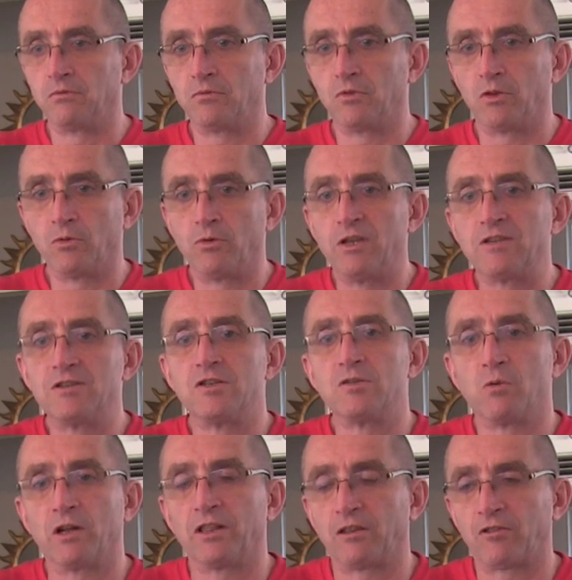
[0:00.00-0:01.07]
the salt
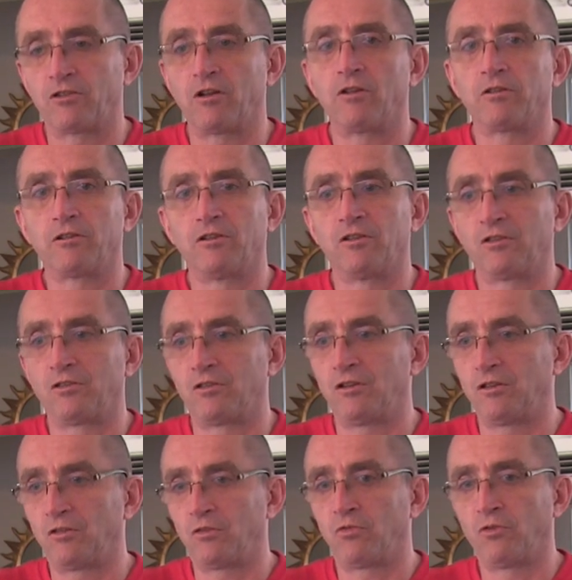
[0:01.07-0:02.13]
off the surface of the
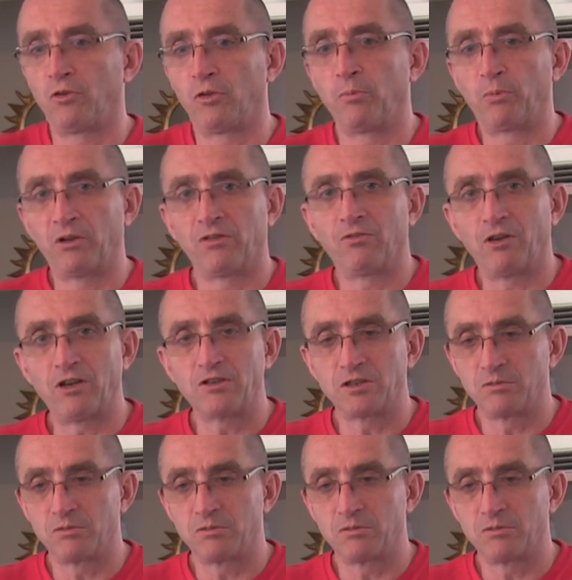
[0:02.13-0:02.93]
meat, and you need that